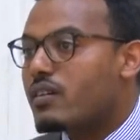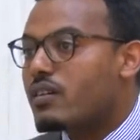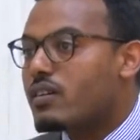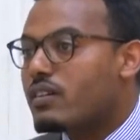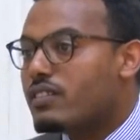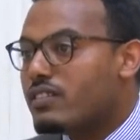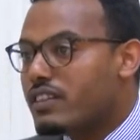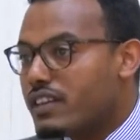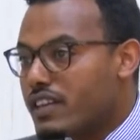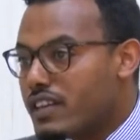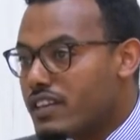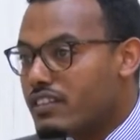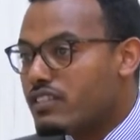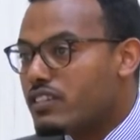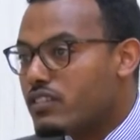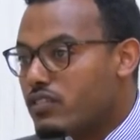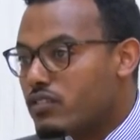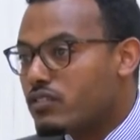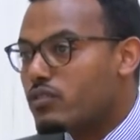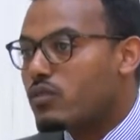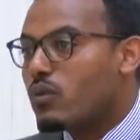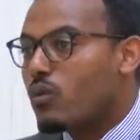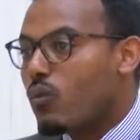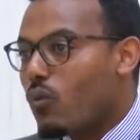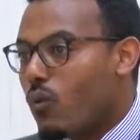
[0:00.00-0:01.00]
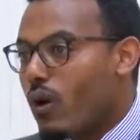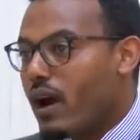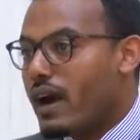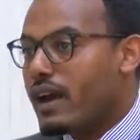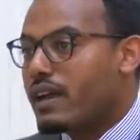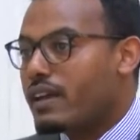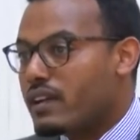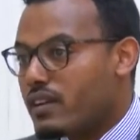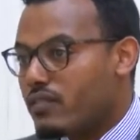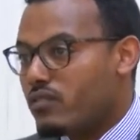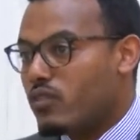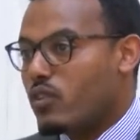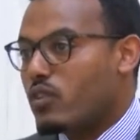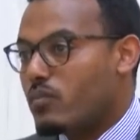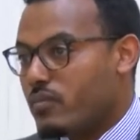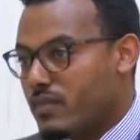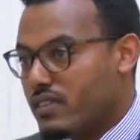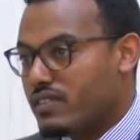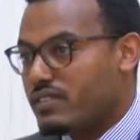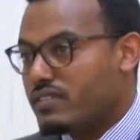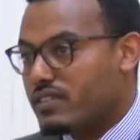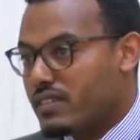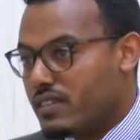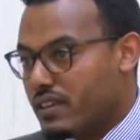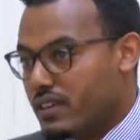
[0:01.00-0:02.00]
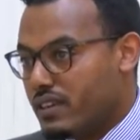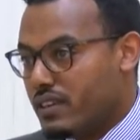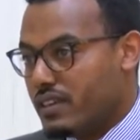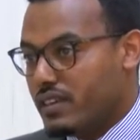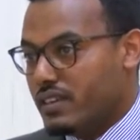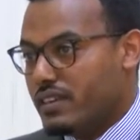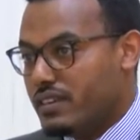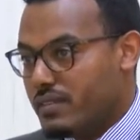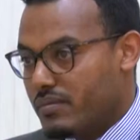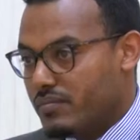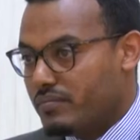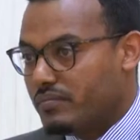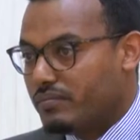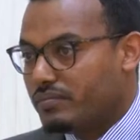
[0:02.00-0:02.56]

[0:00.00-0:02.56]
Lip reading: the reasons why reform is needed.